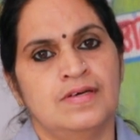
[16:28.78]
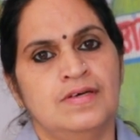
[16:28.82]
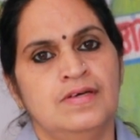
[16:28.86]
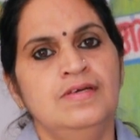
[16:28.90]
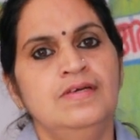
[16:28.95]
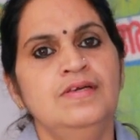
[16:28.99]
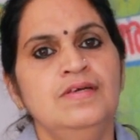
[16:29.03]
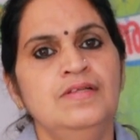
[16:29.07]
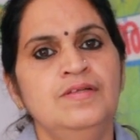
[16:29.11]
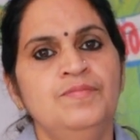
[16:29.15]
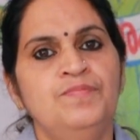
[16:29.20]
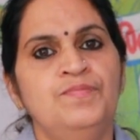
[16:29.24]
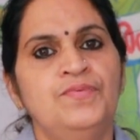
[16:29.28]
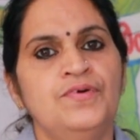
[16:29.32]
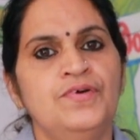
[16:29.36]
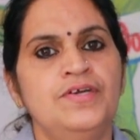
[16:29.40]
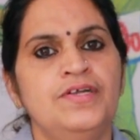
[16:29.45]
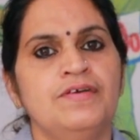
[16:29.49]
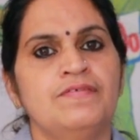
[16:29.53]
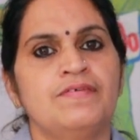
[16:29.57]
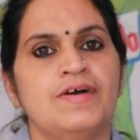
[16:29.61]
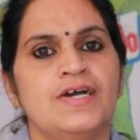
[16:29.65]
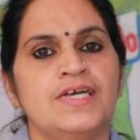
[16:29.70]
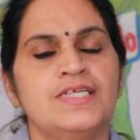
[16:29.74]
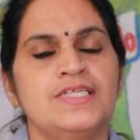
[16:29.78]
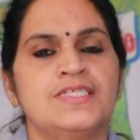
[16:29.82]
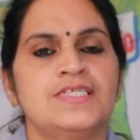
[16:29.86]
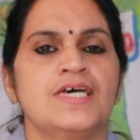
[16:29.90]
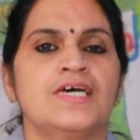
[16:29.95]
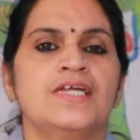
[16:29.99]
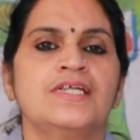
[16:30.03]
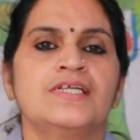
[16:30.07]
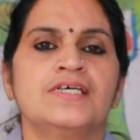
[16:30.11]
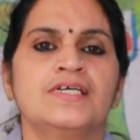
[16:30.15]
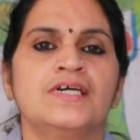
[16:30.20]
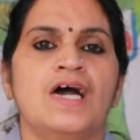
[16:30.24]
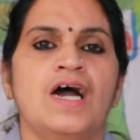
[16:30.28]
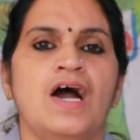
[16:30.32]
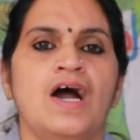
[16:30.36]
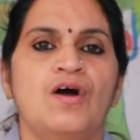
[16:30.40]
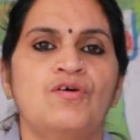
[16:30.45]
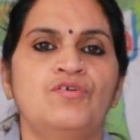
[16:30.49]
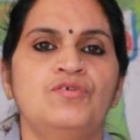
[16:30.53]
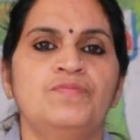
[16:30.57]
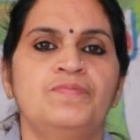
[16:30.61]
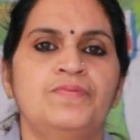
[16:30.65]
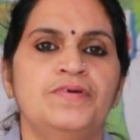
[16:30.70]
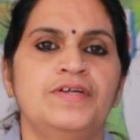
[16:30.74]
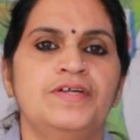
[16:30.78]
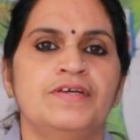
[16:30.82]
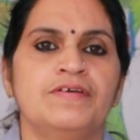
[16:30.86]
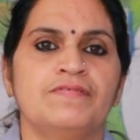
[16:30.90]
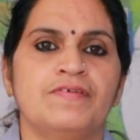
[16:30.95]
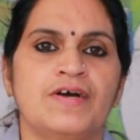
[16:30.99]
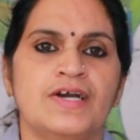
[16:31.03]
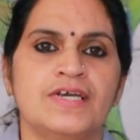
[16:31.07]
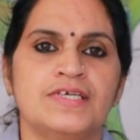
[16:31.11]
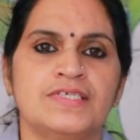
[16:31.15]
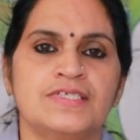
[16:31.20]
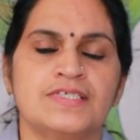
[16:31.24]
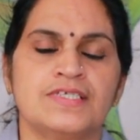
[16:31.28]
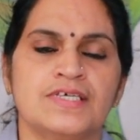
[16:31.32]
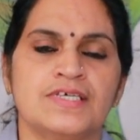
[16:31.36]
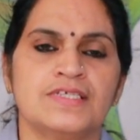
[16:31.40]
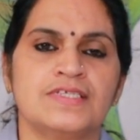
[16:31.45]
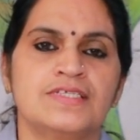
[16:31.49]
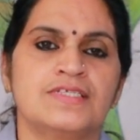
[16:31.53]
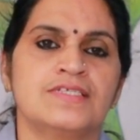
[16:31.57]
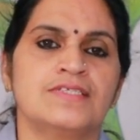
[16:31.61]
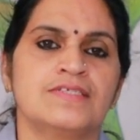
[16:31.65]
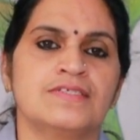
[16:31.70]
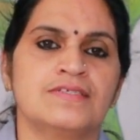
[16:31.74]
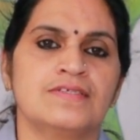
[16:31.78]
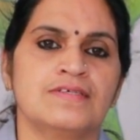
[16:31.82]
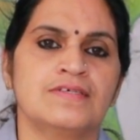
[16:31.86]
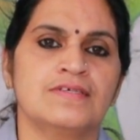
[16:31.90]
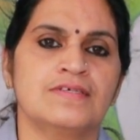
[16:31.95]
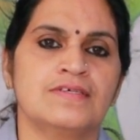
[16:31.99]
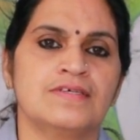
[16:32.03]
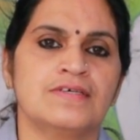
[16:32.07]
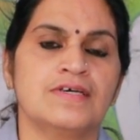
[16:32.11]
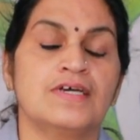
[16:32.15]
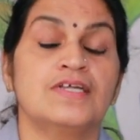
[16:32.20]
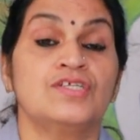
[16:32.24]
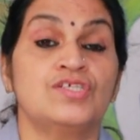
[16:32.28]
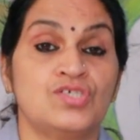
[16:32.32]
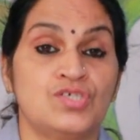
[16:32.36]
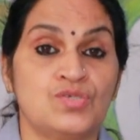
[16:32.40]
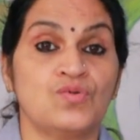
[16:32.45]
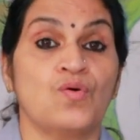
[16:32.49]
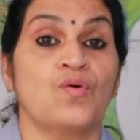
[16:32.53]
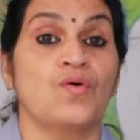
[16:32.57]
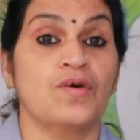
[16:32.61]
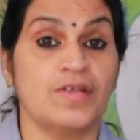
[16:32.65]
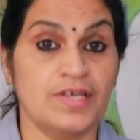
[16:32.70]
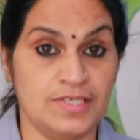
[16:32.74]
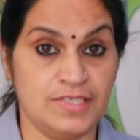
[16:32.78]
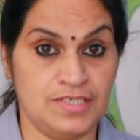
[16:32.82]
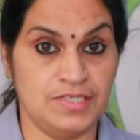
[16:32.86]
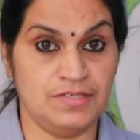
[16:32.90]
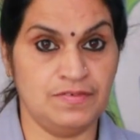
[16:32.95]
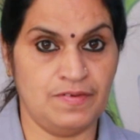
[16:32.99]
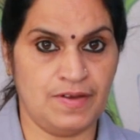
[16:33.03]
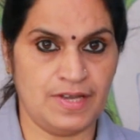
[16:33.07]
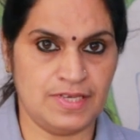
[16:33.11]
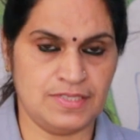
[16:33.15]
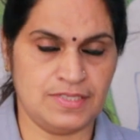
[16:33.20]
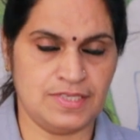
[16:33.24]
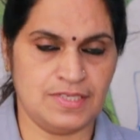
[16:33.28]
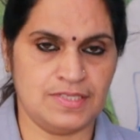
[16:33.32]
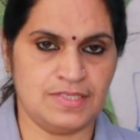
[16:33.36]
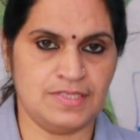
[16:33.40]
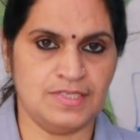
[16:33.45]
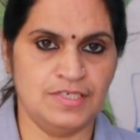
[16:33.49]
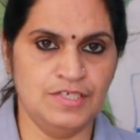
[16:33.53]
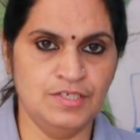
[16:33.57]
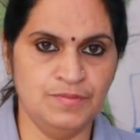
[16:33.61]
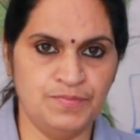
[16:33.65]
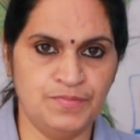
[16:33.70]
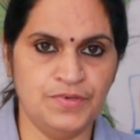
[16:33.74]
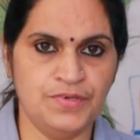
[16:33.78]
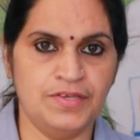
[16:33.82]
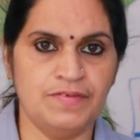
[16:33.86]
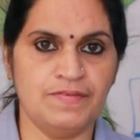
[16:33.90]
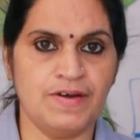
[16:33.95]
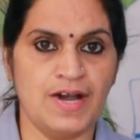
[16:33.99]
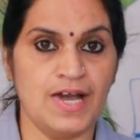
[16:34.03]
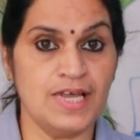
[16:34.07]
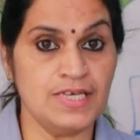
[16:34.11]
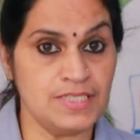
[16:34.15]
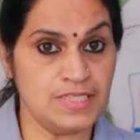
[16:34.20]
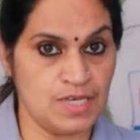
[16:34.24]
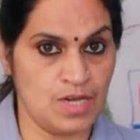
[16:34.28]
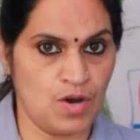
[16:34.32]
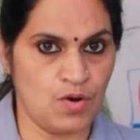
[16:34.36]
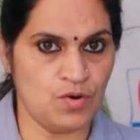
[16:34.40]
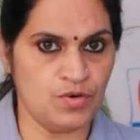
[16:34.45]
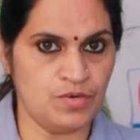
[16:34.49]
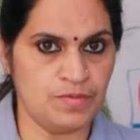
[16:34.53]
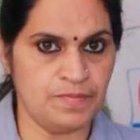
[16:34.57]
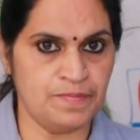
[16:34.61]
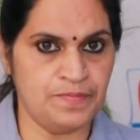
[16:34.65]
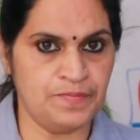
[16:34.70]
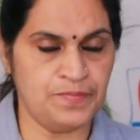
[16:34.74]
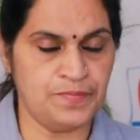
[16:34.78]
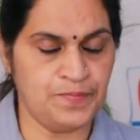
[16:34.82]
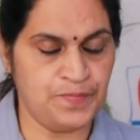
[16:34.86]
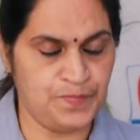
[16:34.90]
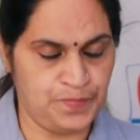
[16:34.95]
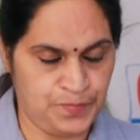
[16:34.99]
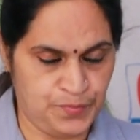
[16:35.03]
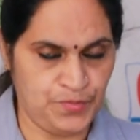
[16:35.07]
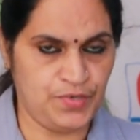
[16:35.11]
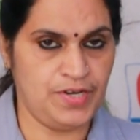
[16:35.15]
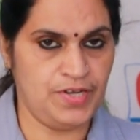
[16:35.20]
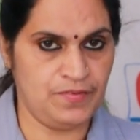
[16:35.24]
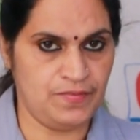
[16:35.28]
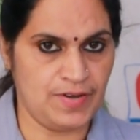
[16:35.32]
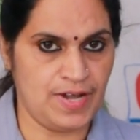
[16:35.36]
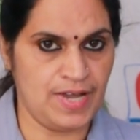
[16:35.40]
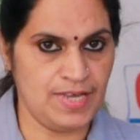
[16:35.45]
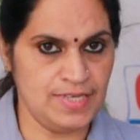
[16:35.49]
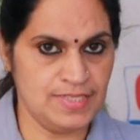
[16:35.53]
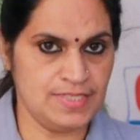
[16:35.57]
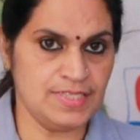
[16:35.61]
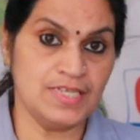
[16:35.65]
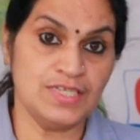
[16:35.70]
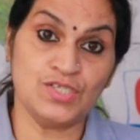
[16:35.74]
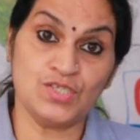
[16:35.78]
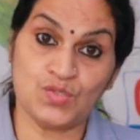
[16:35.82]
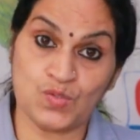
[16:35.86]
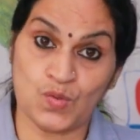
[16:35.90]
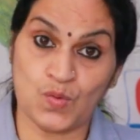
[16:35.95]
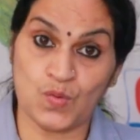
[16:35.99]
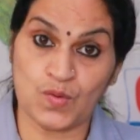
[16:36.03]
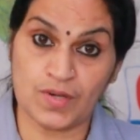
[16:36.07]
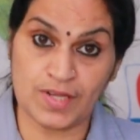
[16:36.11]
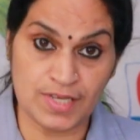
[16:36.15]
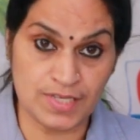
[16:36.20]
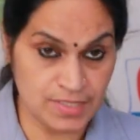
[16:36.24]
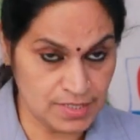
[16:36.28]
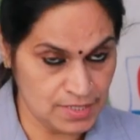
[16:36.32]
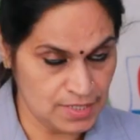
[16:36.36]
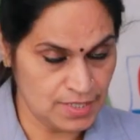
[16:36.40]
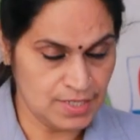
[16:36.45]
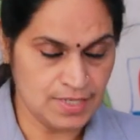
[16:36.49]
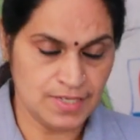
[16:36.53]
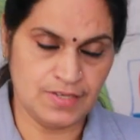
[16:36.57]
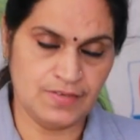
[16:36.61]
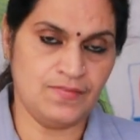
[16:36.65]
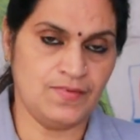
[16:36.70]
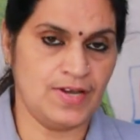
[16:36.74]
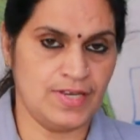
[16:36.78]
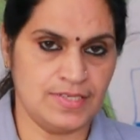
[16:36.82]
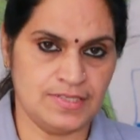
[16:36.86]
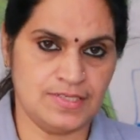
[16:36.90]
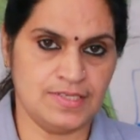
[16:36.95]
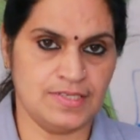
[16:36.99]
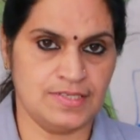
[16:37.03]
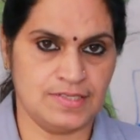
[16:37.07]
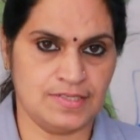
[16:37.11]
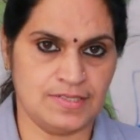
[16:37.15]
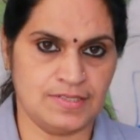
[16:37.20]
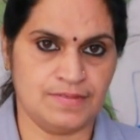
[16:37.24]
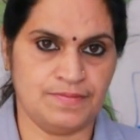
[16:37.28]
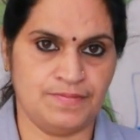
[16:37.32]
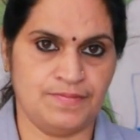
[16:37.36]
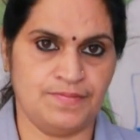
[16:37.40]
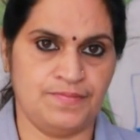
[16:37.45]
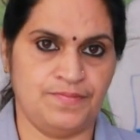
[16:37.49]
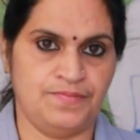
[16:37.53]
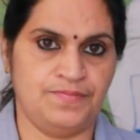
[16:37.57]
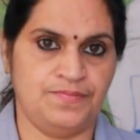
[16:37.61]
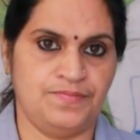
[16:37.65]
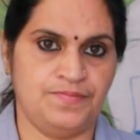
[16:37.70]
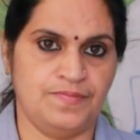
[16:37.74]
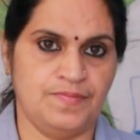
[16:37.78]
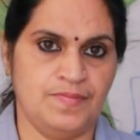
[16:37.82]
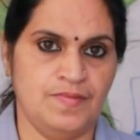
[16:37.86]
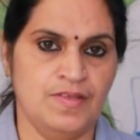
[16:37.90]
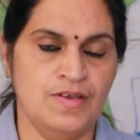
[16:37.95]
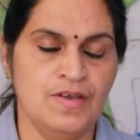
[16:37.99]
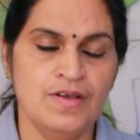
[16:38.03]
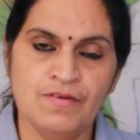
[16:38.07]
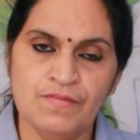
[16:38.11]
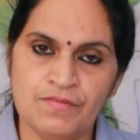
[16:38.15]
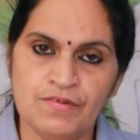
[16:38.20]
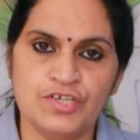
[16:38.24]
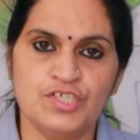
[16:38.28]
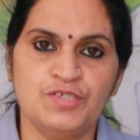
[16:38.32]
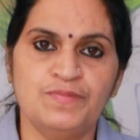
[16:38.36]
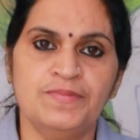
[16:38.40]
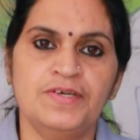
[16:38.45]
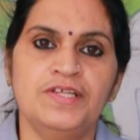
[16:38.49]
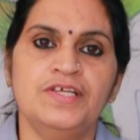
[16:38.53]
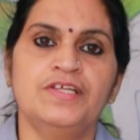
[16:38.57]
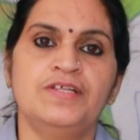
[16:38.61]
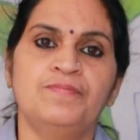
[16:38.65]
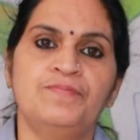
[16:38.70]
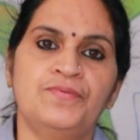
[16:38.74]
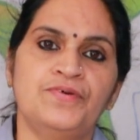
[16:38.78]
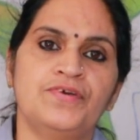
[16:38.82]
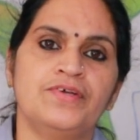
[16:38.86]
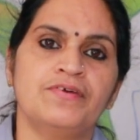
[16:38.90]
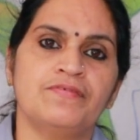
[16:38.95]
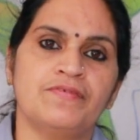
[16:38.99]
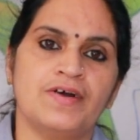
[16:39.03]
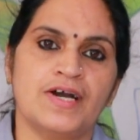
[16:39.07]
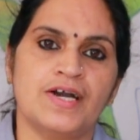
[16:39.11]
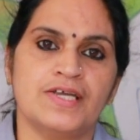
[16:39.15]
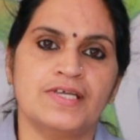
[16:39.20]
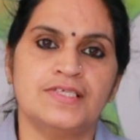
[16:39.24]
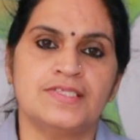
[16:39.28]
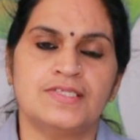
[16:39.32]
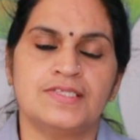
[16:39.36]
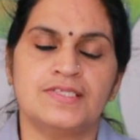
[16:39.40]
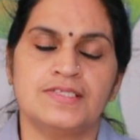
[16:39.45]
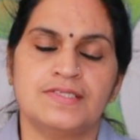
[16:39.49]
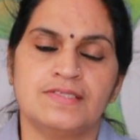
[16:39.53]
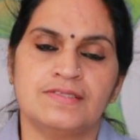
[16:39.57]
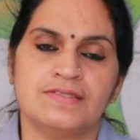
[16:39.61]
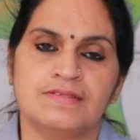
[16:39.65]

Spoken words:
input device and output devices and storage devices. Input device, output device and storage devices. What's mean input device?